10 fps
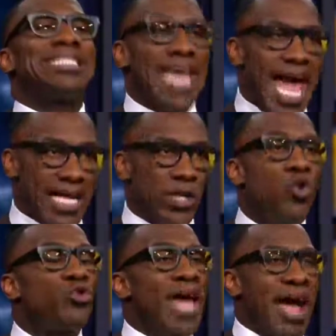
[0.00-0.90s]

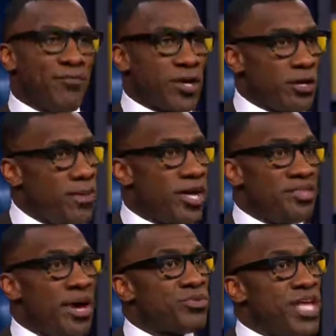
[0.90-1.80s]
Exactly. Who's the African
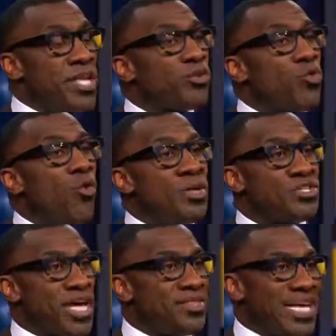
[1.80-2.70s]
American that was in the room
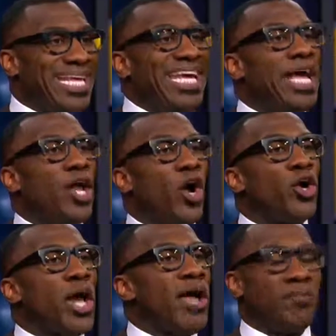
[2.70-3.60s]
and said that he had
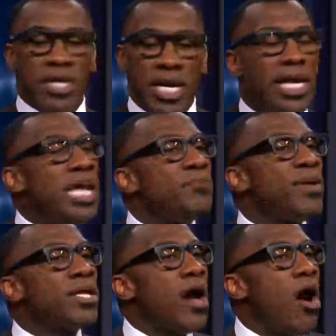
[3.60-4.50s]
heard he'd been